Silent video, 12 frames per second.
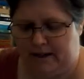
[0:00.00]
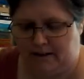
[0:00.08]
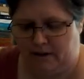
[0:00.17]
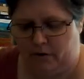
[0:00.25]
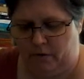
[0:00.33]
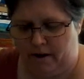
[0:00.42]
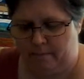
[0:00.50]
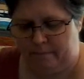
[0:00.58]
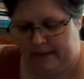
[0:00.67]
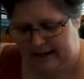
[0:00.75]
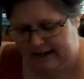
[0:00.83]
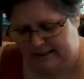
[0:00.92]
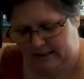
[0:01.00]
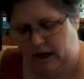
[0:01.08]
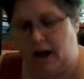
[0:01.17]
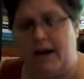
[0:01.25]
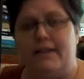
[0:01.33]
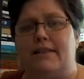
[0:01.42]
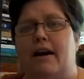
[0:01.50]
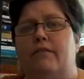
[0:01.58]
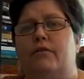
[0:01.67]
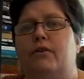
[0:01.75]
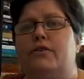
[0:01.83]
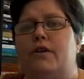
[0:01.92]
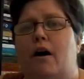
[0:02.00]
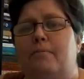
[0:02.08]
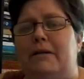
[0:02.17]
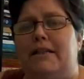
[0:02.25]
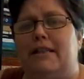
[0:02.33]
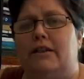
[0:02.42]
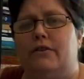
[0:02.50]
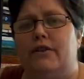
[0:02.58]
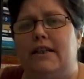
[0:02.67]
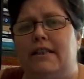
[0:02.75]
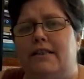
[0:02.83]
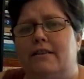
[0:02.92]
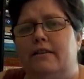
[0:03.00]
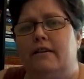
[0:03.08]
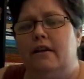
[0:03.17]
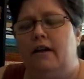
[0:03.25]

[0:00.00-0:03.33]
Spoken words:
So he's got several zombie series